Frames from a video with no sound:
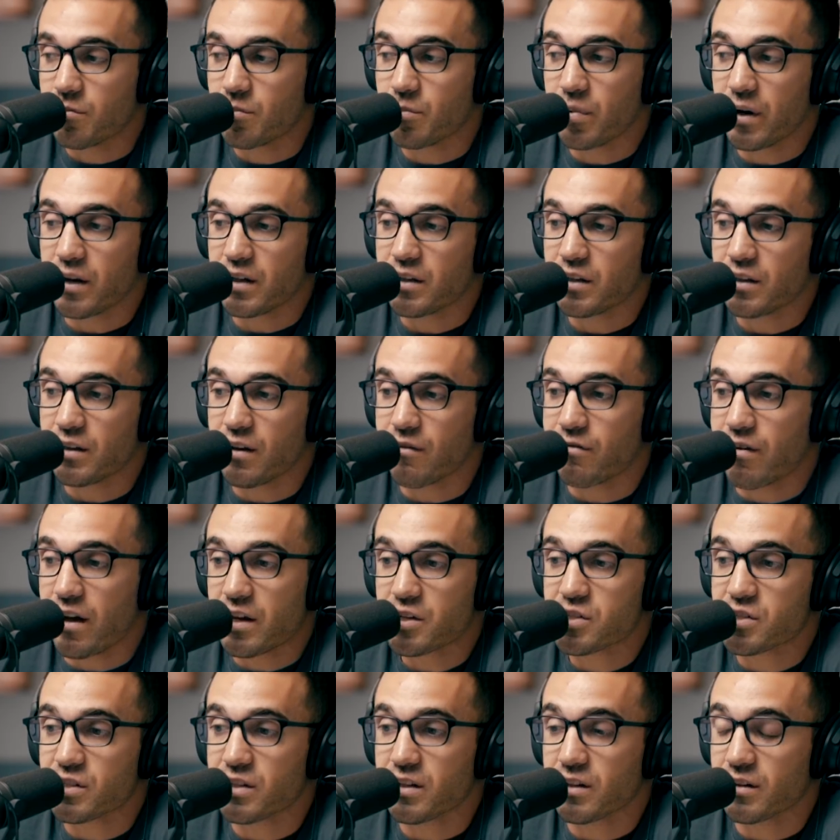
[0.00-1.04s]
but
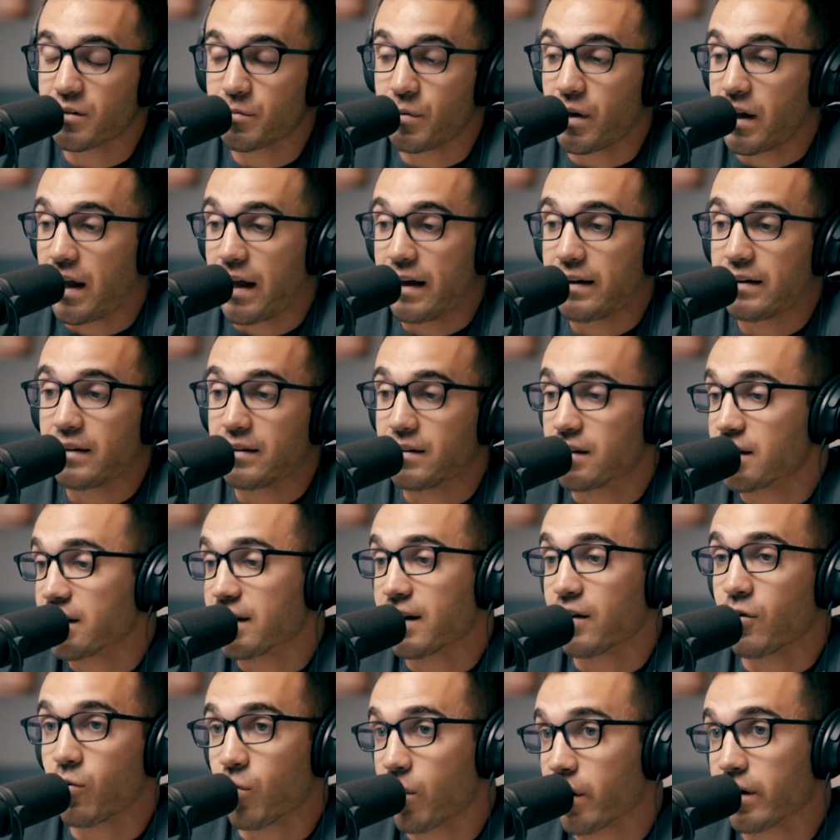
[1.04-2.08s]
eventually you're like, I need to
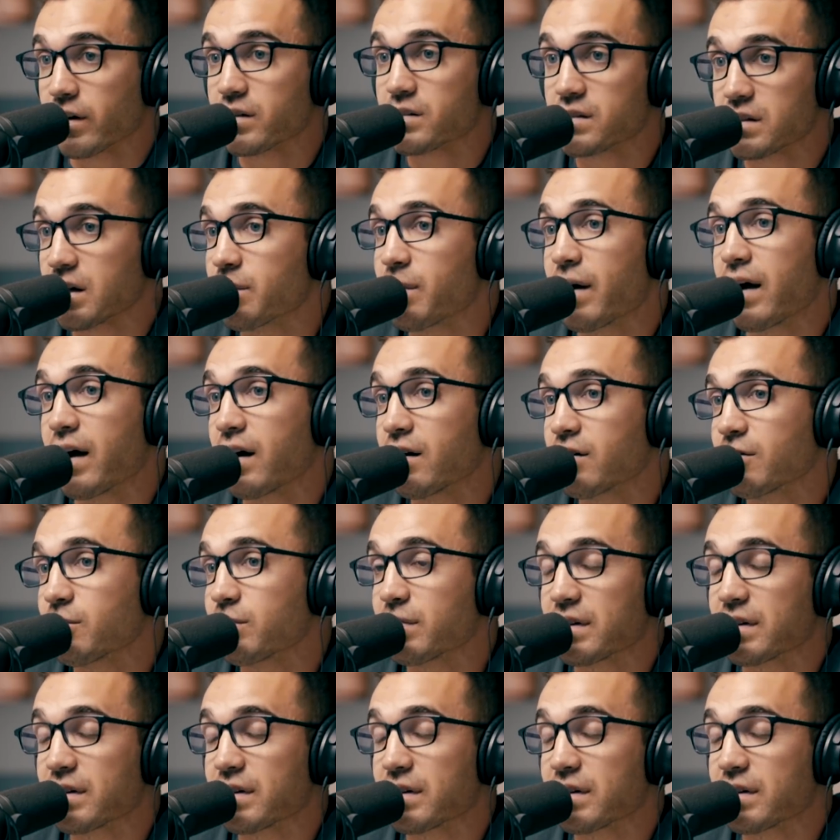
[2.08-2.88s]
get work somehow.